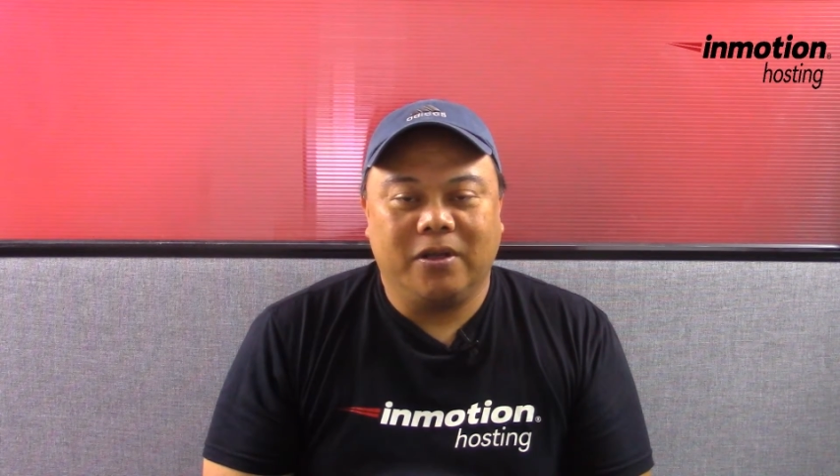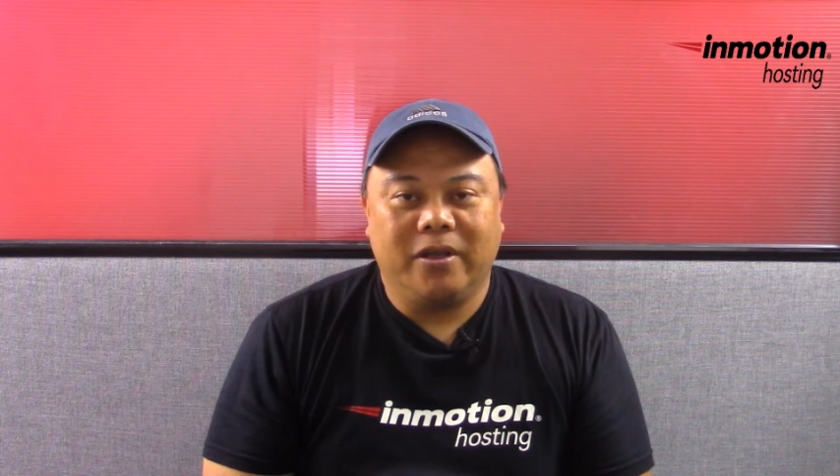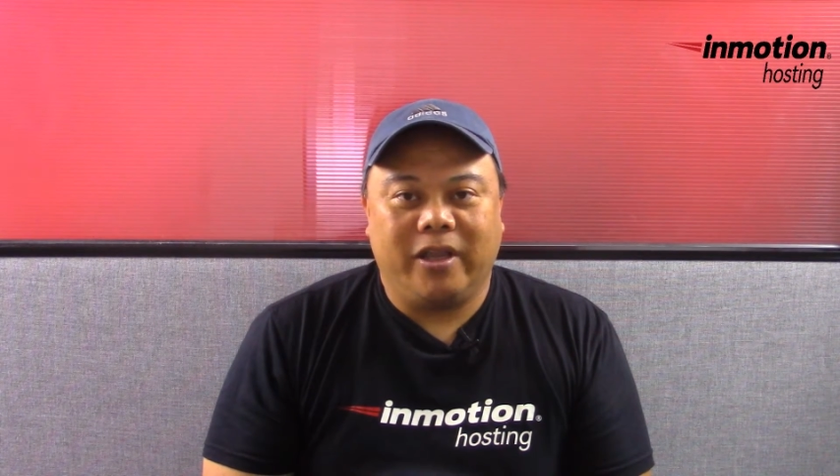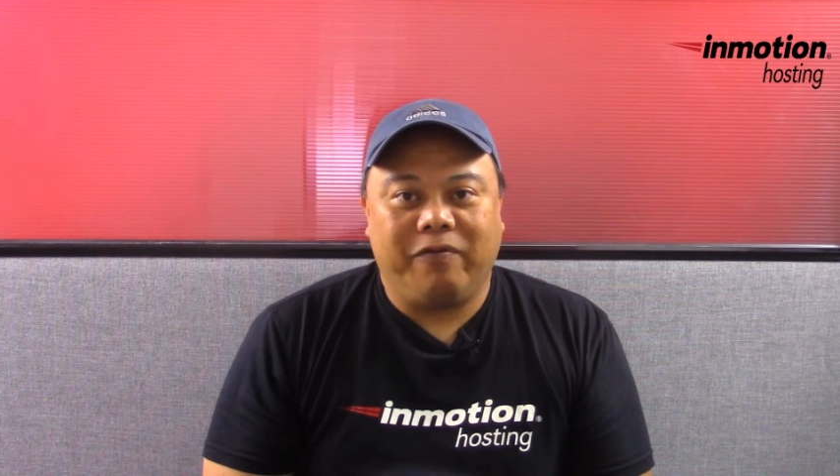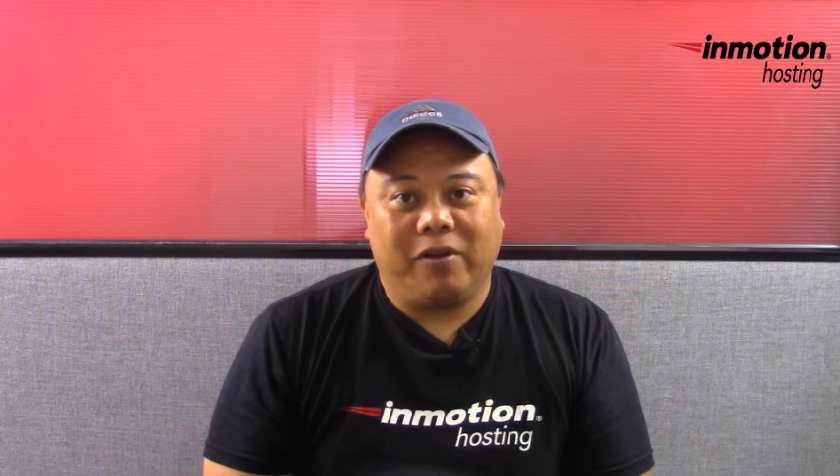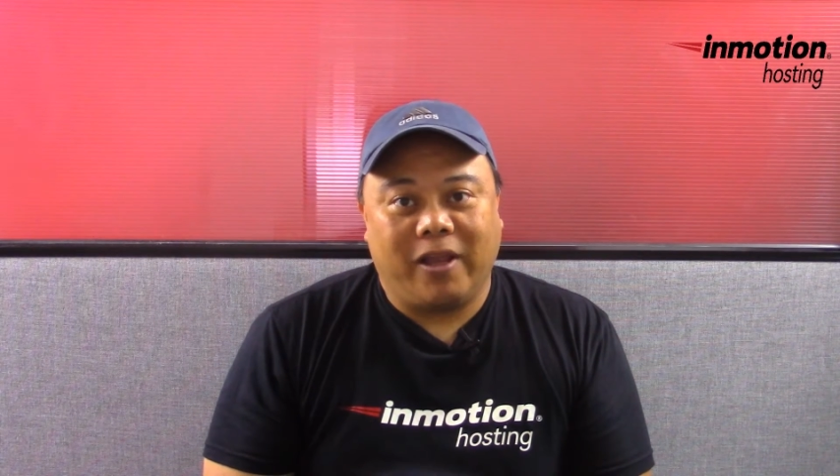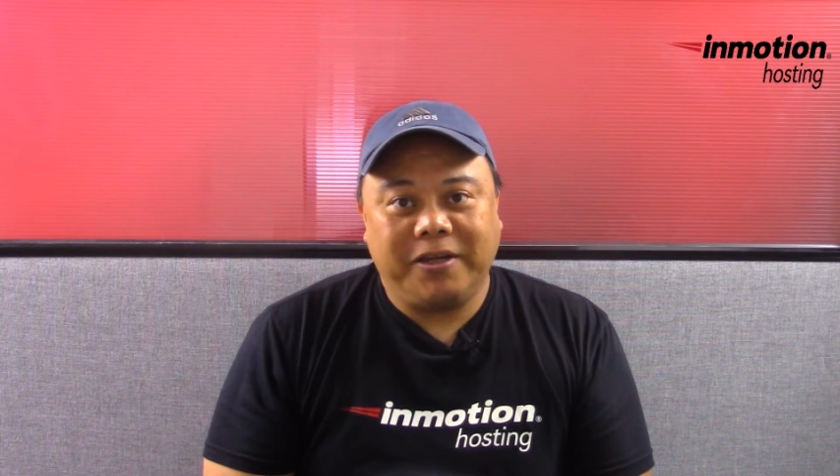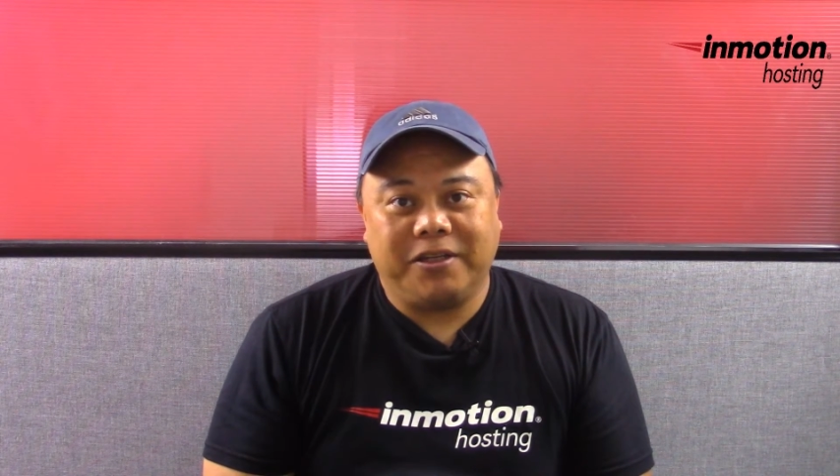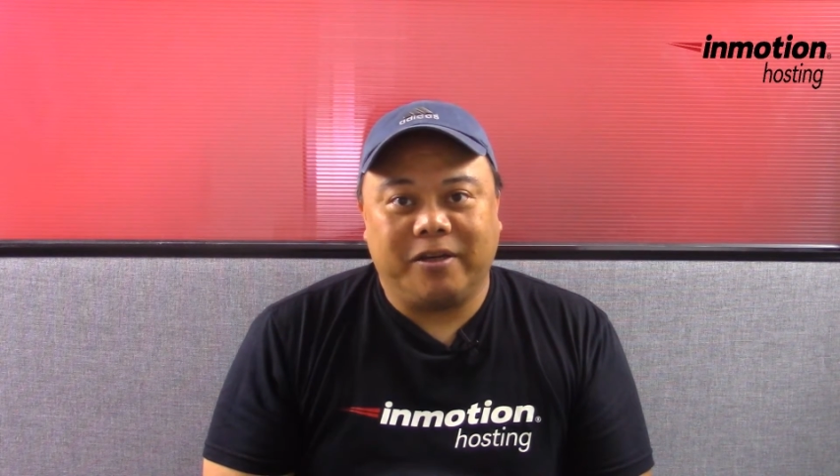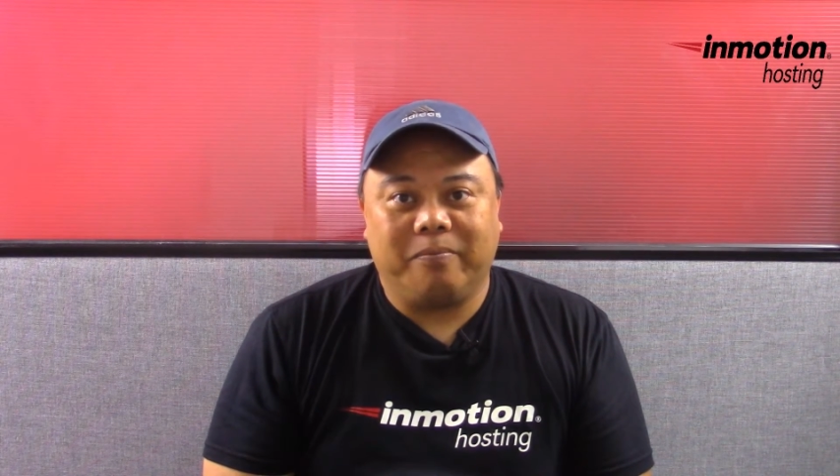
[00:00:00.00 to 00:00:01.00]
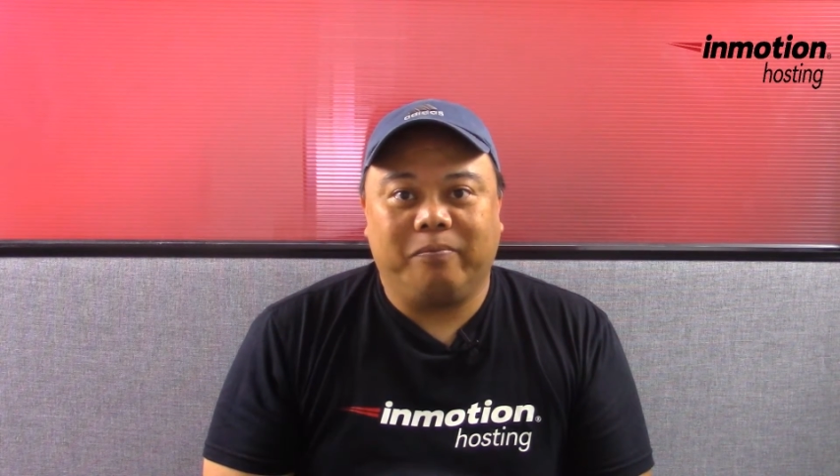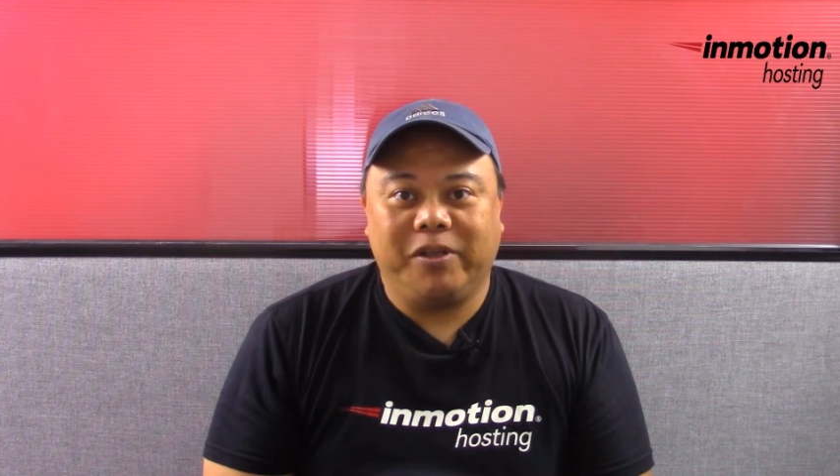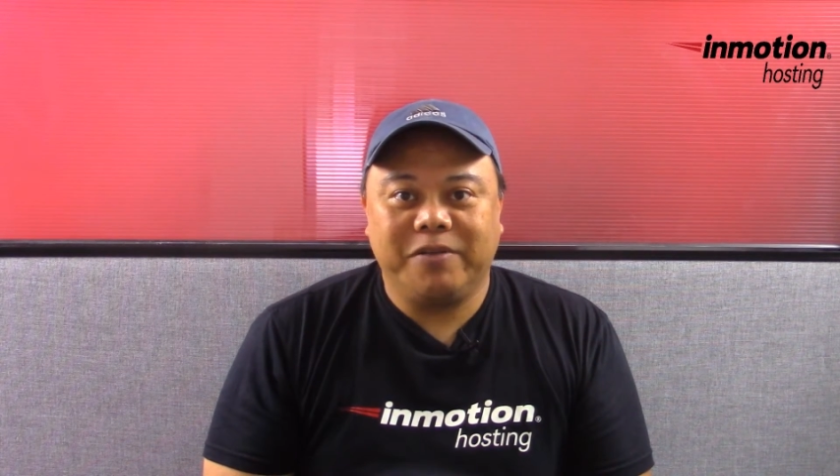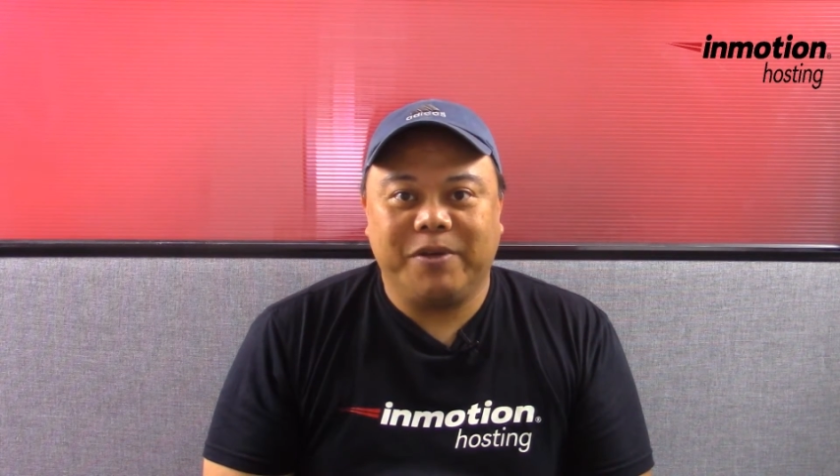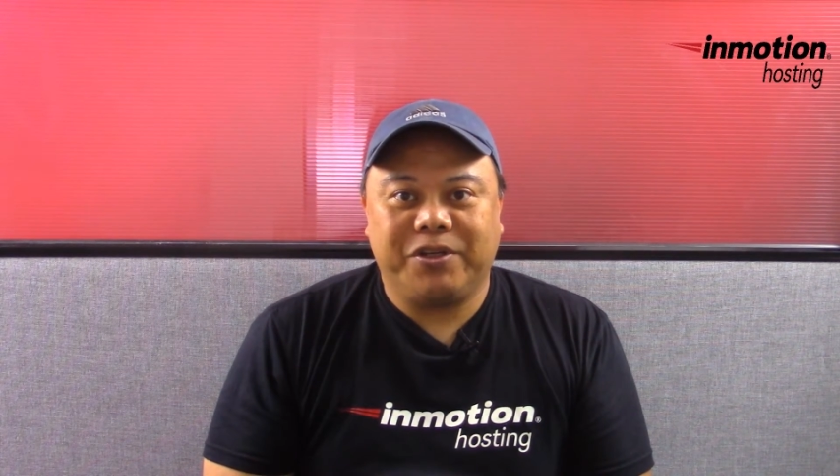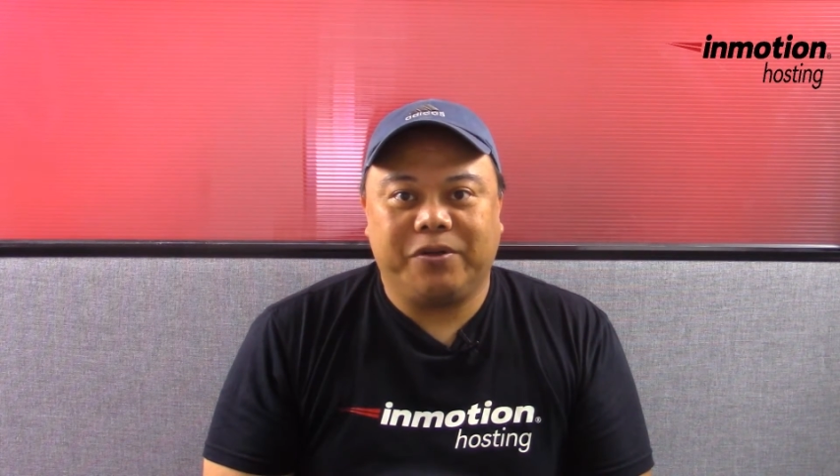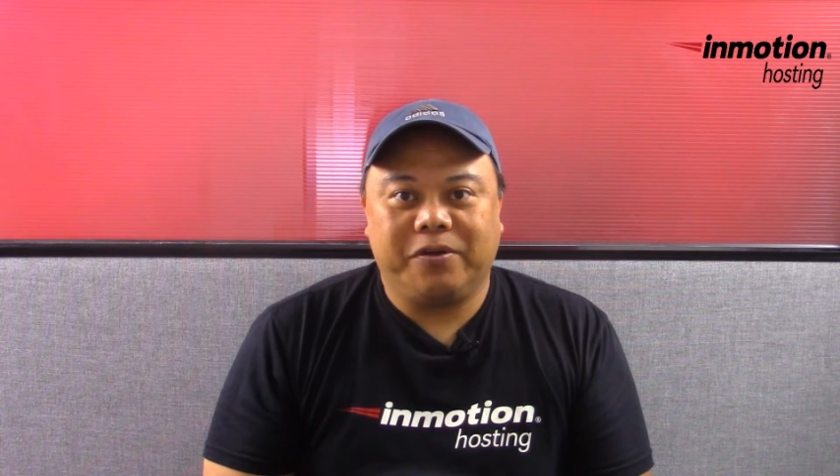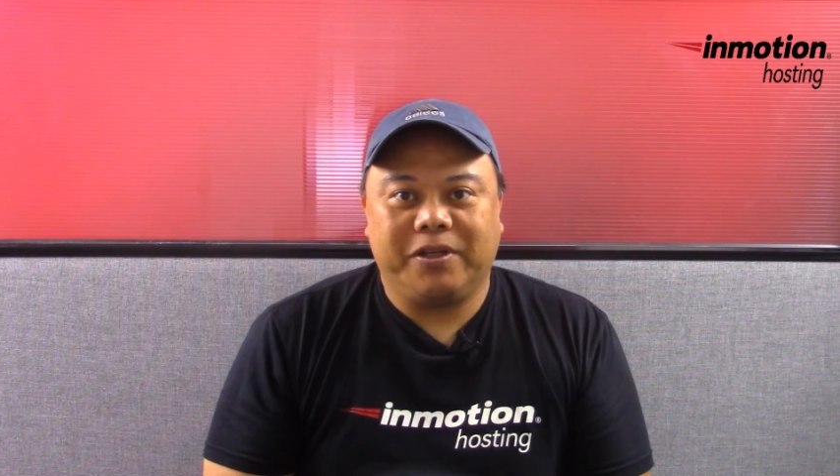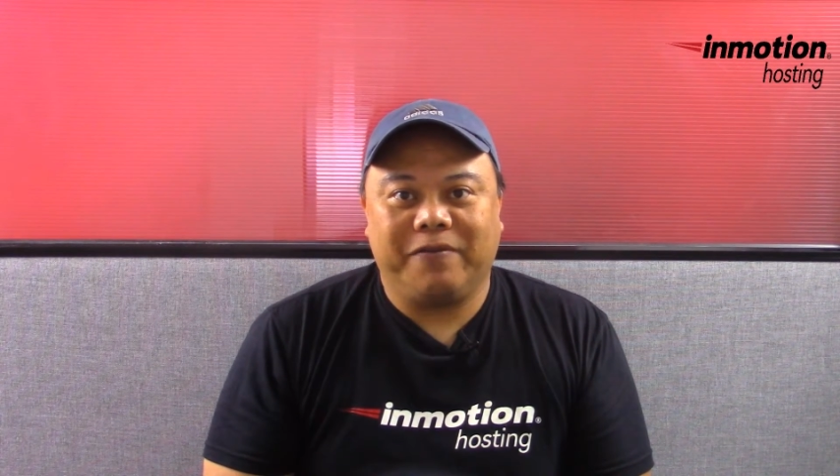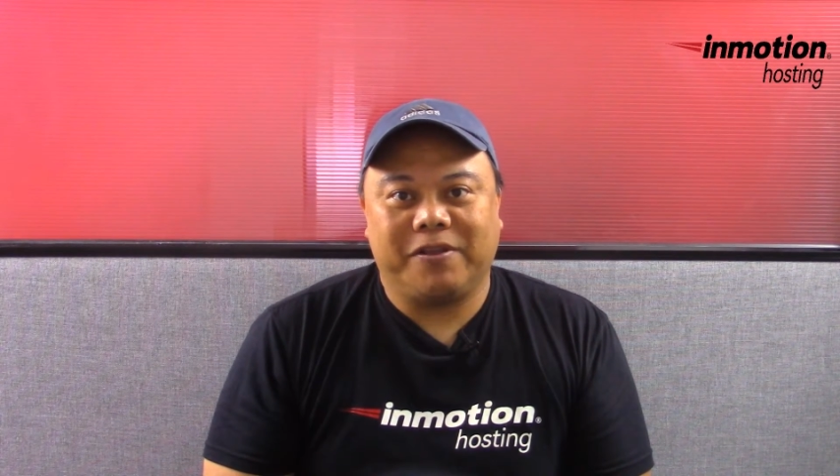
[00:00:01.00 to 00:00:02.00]
If you liked it, please make sure to
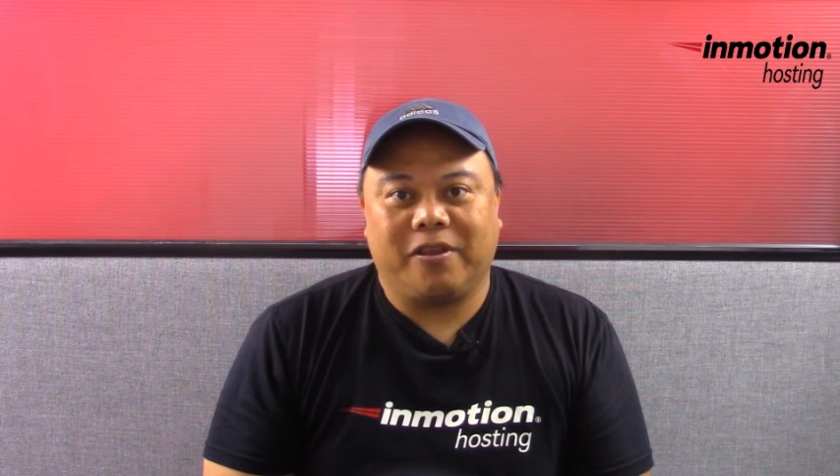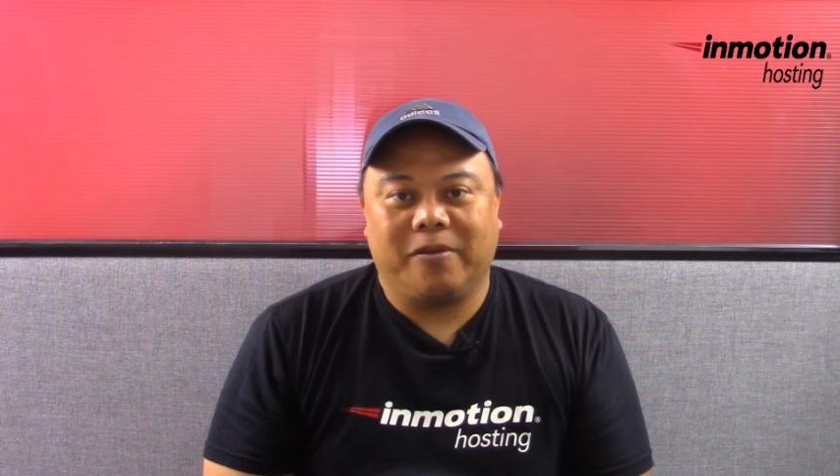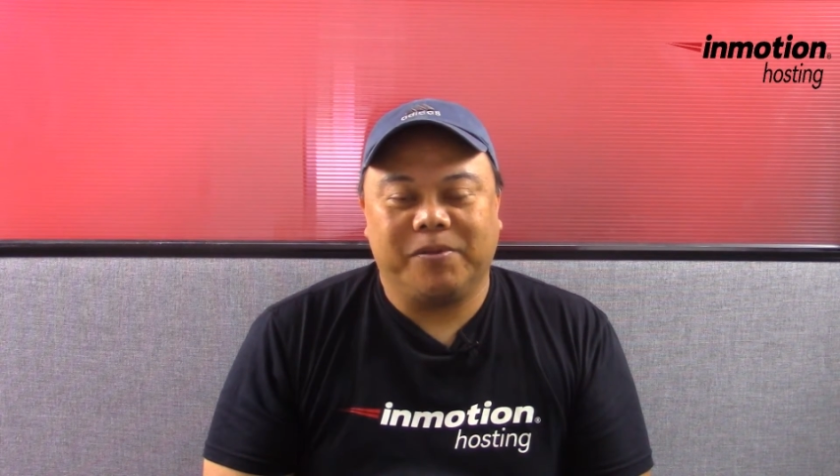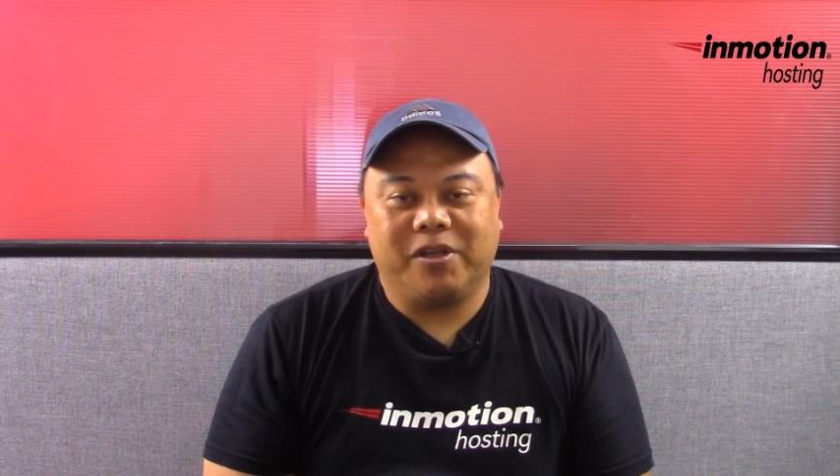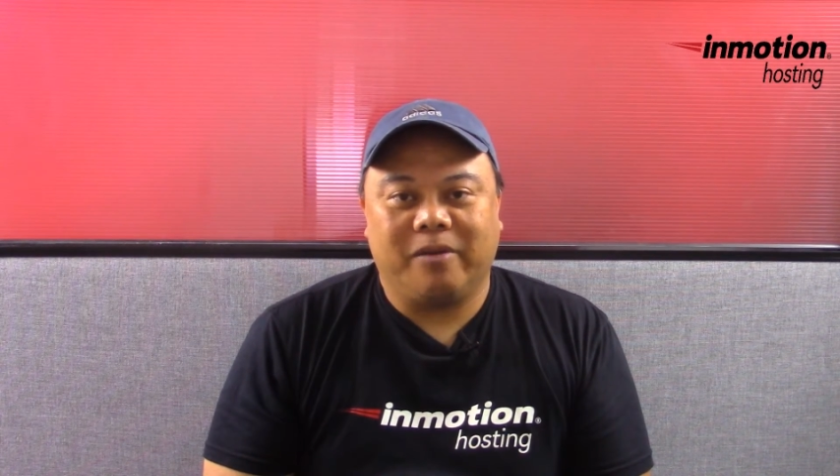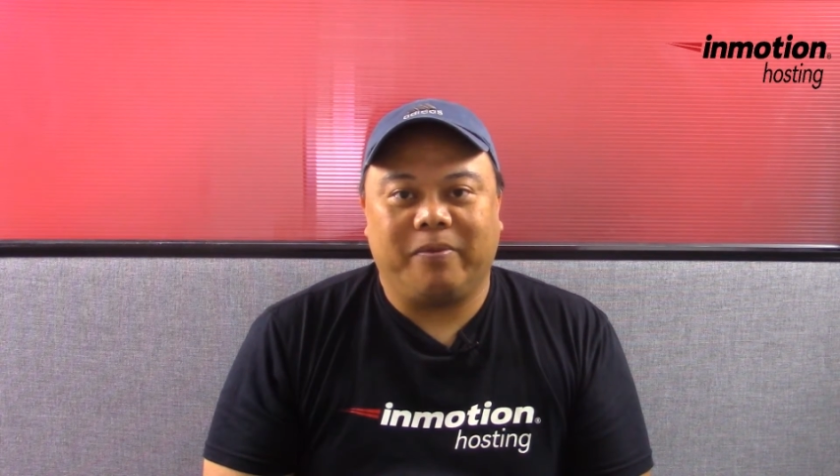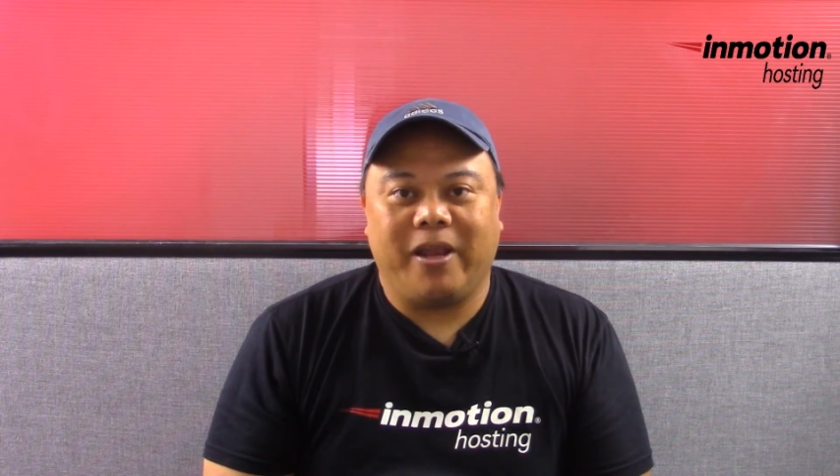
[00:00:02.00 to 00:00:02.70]
give us a thumbs up